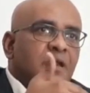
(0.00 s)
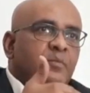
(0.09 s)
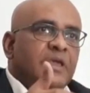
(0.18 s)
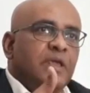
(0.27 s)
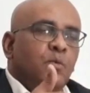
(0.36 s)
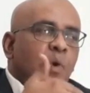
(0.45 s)
tell
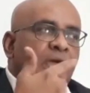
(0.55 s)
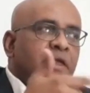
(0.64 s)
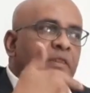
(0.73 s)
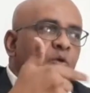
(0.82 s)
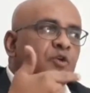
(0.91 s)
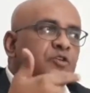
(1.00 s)
me, why
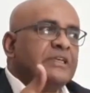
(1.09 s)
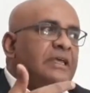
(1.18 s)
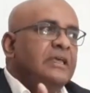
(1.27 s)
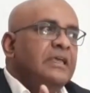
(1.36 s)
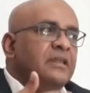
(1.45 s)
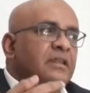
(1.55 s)
do you
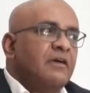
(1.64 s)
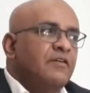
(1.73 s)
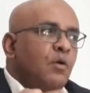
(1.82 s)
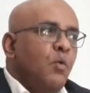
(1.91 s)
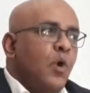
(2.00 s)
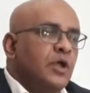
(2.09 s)
think he
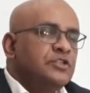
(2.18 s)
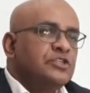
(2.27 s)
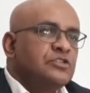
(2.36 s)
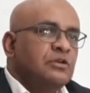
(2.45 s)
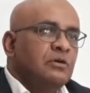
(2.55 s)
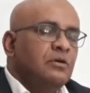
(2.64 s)
never
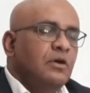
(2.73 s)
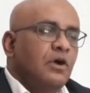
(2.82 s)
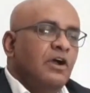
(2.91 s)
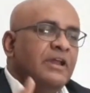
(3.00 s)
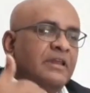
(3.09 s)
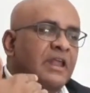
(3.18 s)
wants to
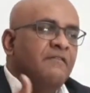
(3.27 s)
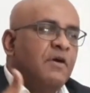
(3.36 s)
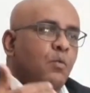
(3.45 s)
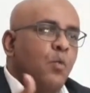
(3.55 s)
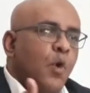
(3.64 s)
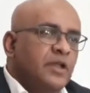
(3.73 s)
or
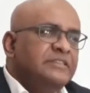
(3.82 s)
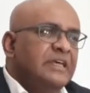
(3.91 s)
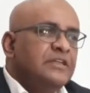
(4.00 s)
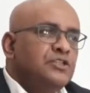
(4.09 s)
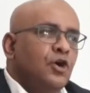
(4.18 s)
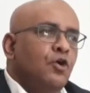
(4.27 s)
never
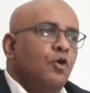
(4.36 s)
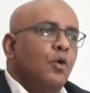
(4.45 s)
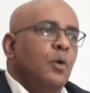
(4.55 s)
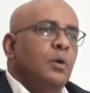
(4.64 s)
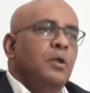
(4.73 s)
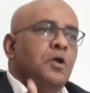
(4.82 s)
wanted to
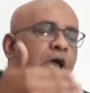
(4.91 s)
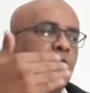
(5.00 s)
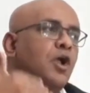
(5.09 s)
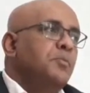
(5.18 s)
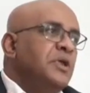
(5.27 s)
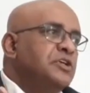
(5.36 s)
hold
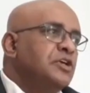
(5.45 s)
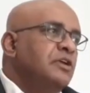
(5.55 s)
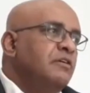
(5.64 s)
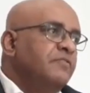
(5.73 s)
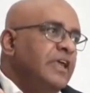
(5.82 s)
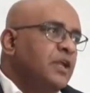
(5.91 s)
a
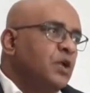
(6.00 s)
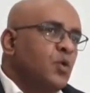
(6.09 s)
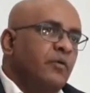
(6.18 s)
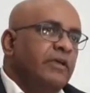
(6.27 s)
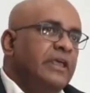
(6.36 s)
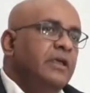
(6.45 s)
commission of
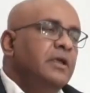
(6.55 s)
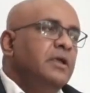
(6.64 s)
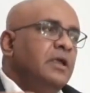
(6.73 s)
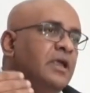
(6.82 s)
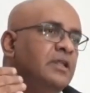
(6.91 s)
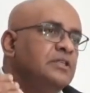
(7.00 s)
inquiry
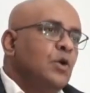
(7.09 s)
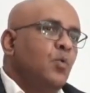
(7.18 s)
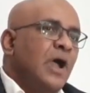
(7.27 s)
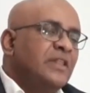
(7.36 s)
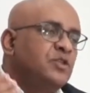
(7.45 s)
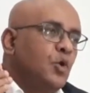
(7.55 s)
into
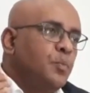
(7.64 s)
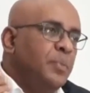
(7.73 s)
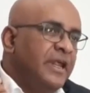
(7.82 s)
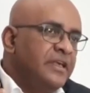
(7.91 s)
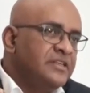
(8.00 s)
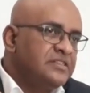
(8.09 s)
what took
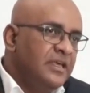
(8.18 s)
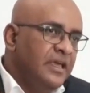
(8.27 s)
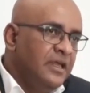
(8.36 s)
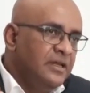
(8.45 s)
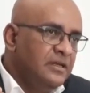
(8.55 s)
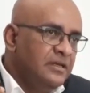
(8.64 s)
place
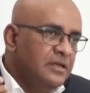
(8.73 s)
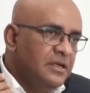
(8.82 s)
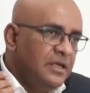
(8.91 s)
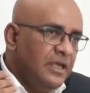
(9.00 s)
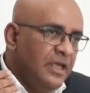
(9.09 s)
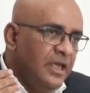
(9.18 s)
in
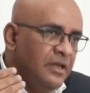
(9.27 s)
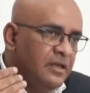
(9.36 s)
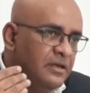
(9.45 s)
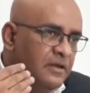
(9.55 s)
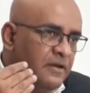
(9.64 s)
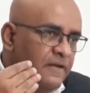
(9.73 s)

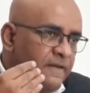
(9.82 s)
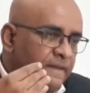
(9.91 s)
the